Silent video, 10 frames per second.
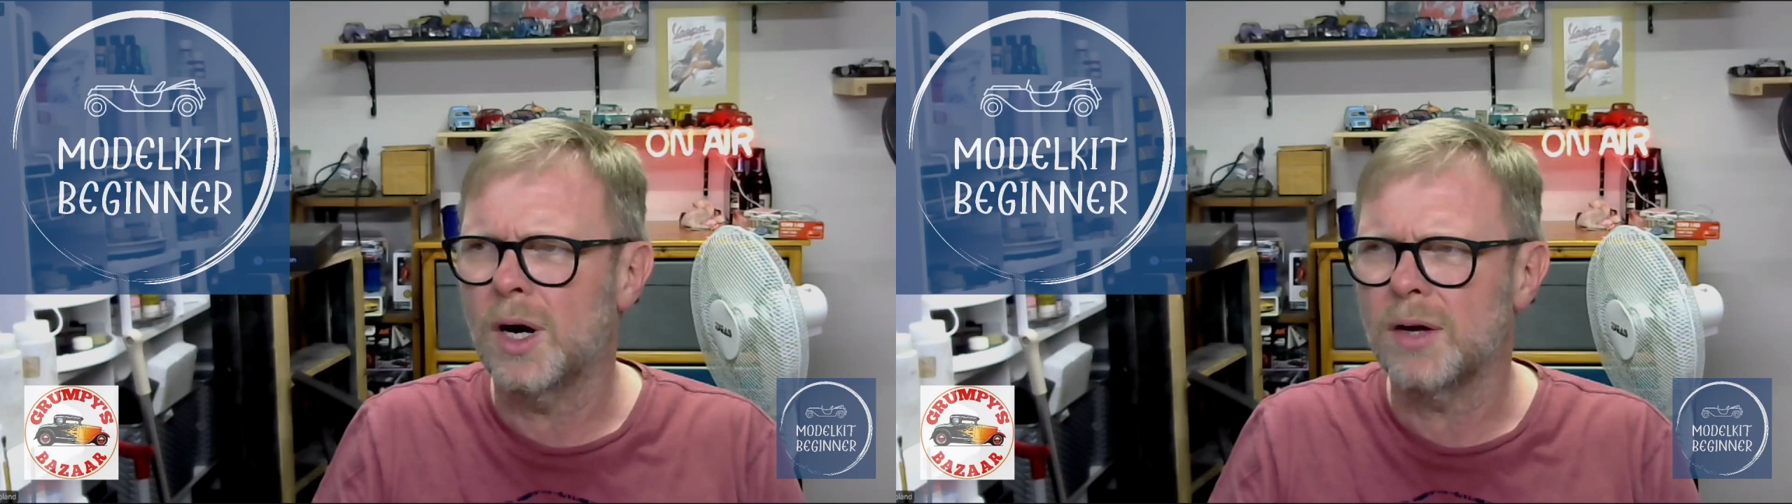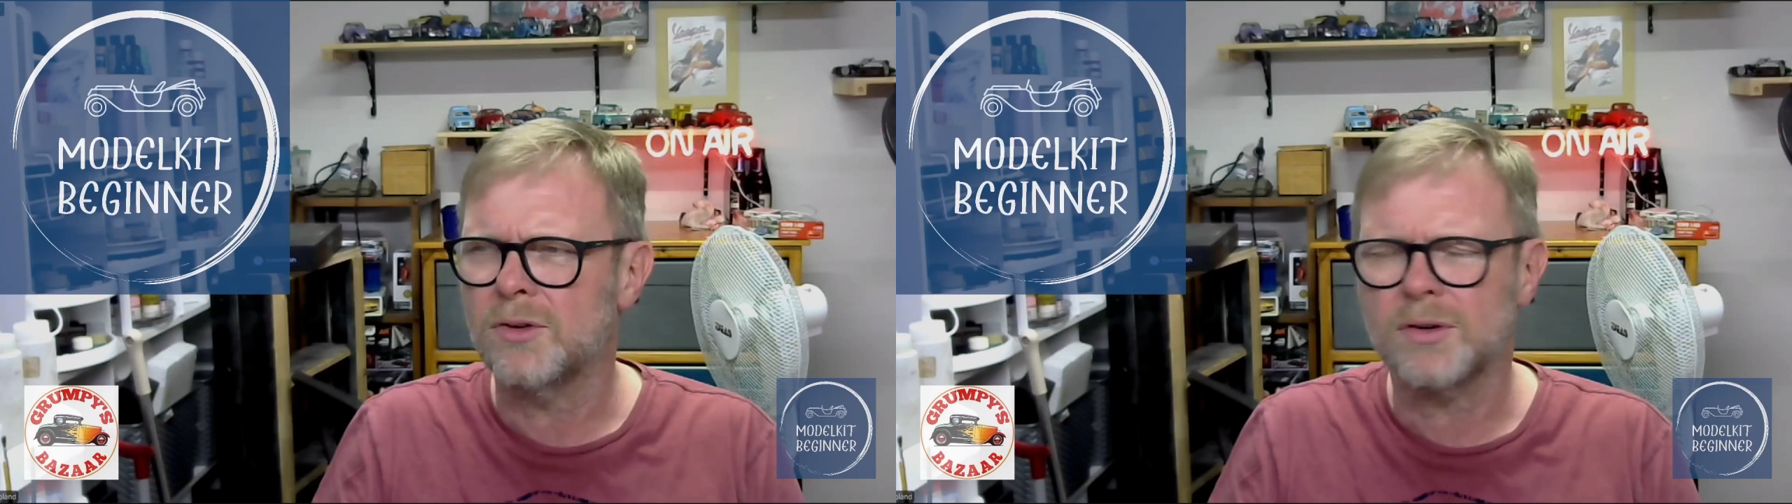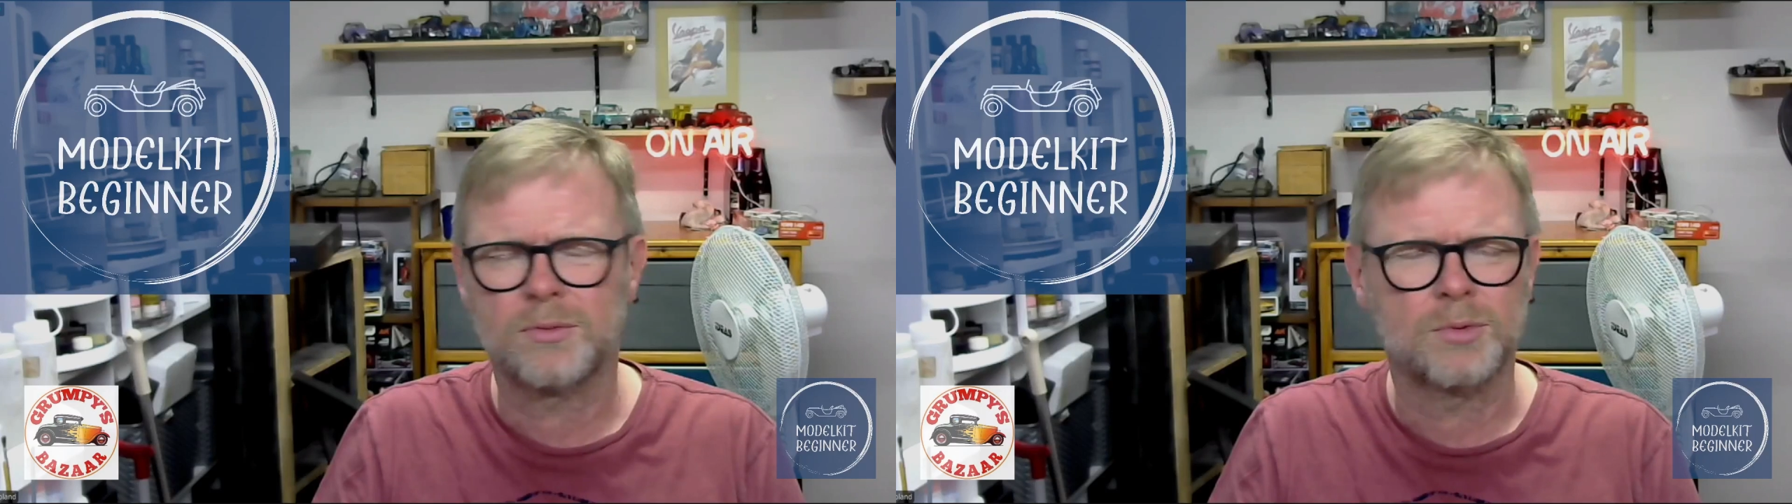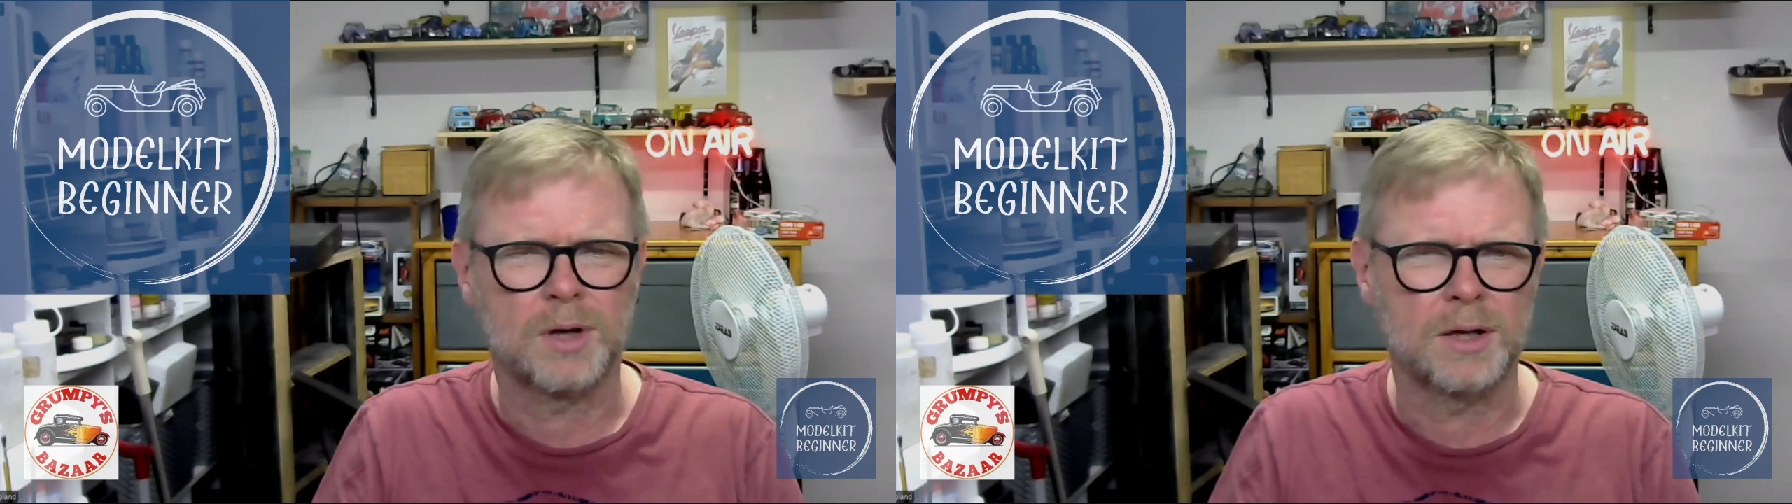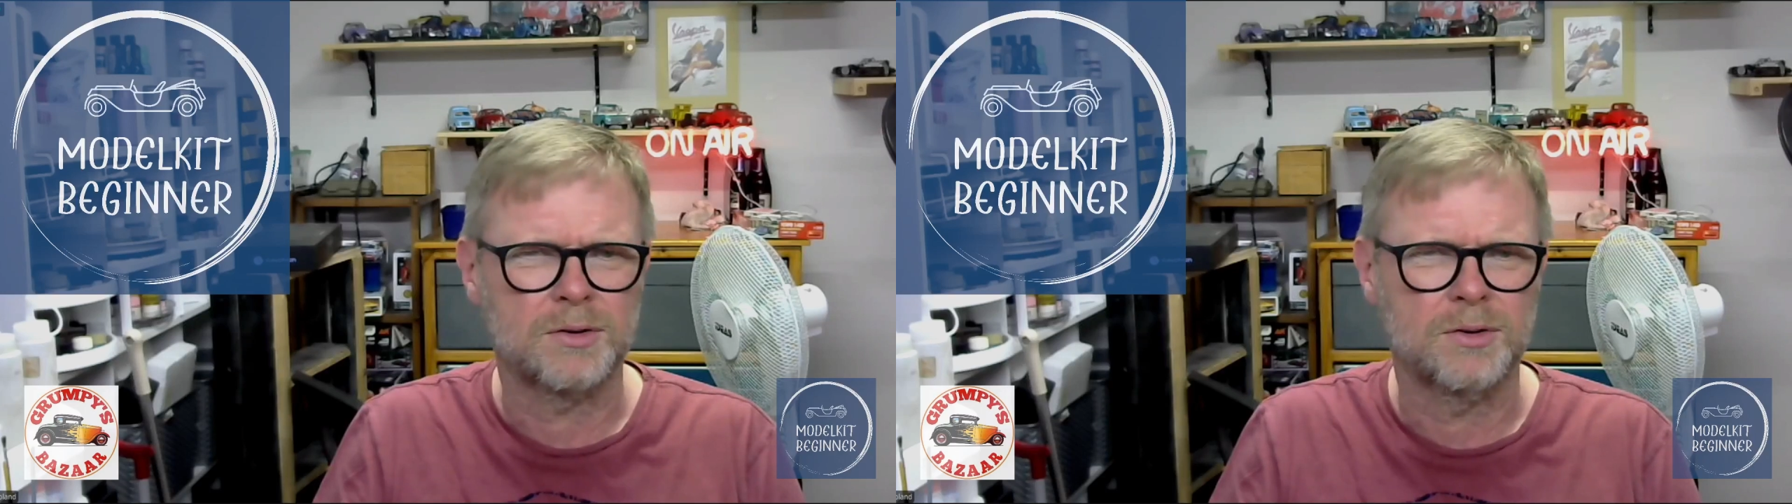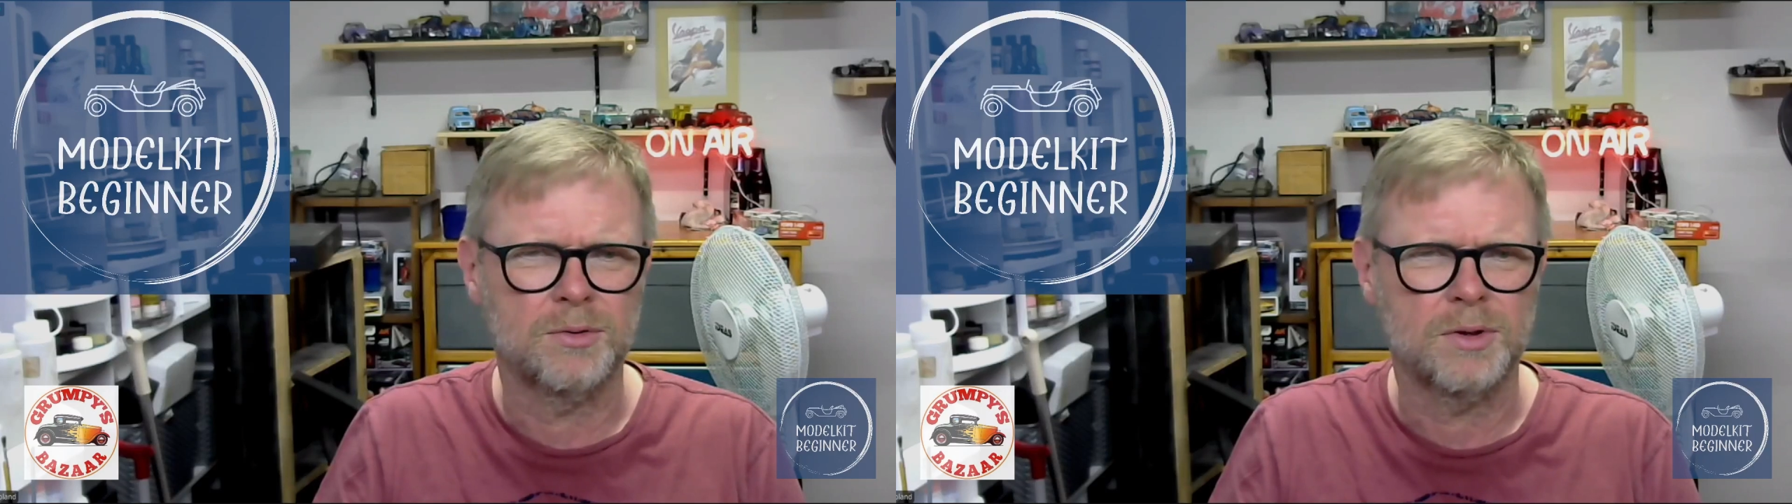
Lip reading: I just would like to do